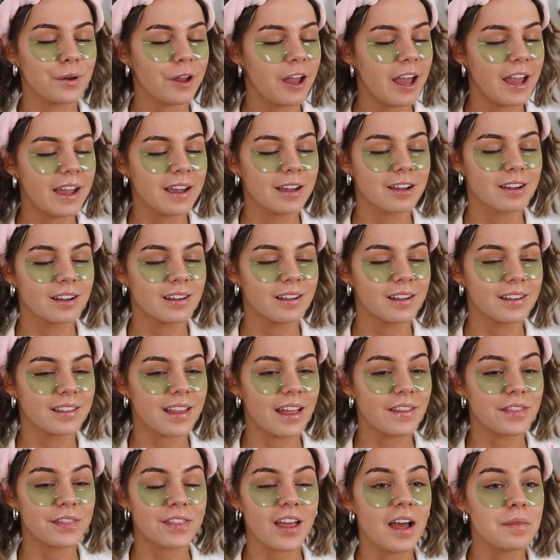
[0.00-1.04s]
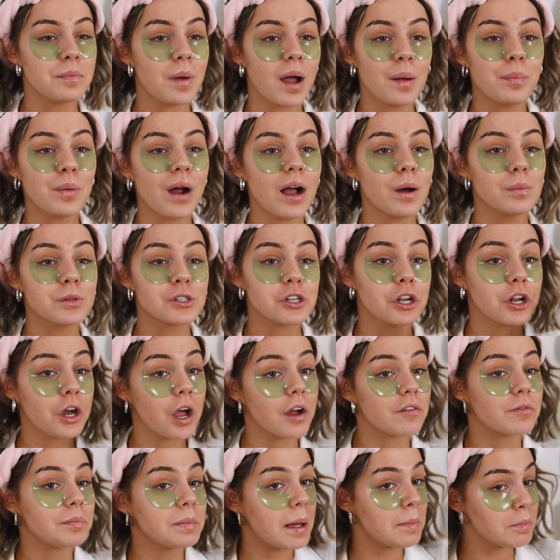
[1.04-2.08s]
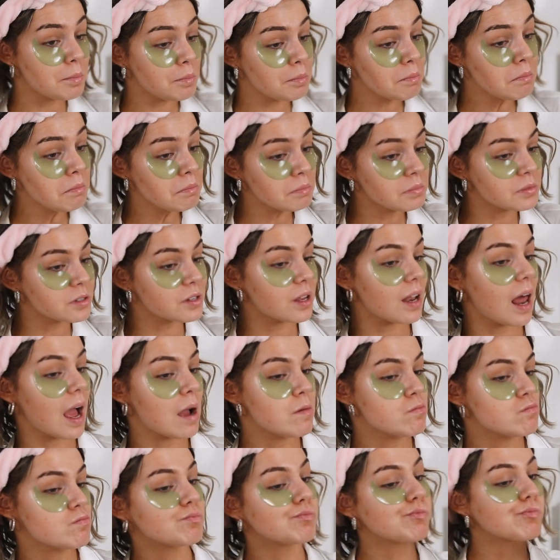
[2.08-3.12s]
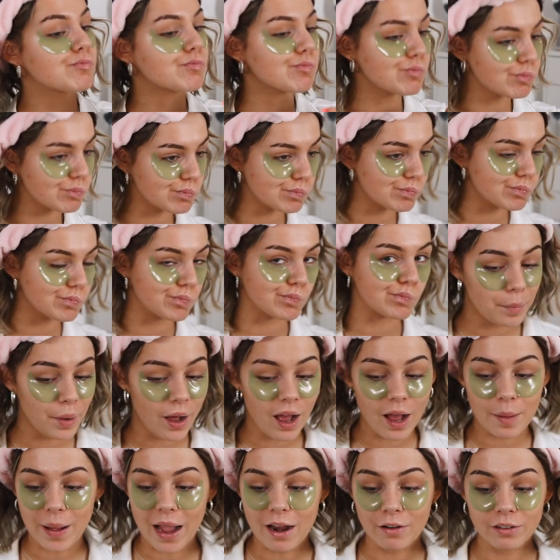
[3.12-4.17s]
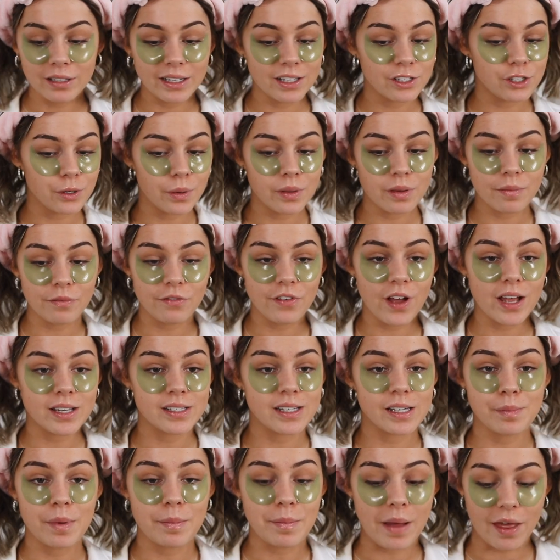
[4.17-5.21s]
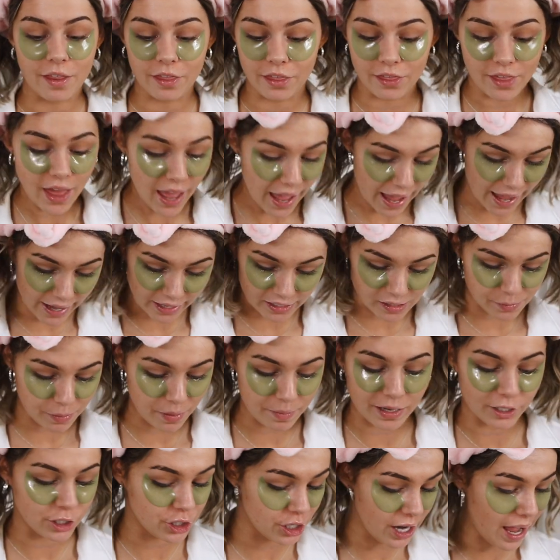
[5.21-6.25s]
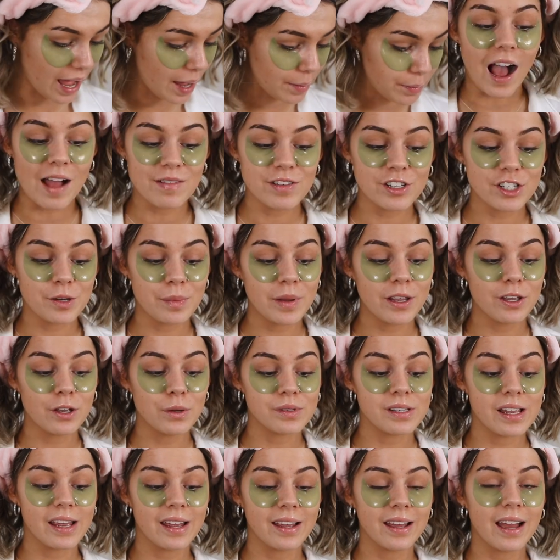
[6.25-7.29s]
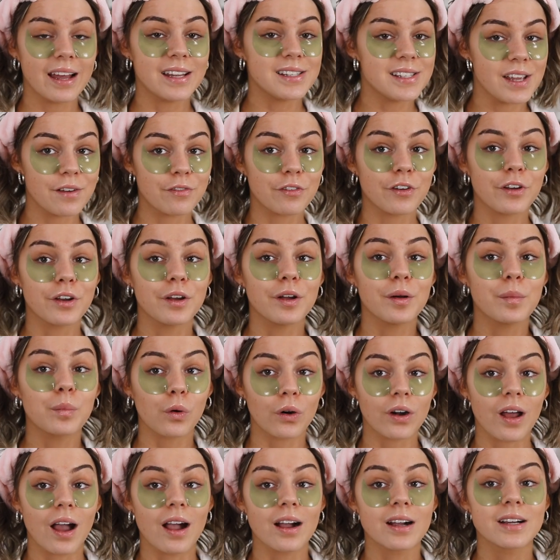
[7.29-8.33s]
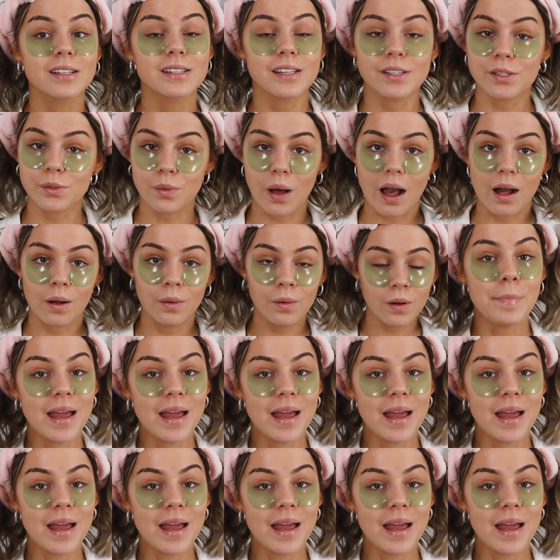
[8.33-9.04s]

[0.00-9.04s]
okay, that and my brow was gonna go from like to like. But apparently doing them first has been my thing, has been my jam. I've actually been using a different product as well.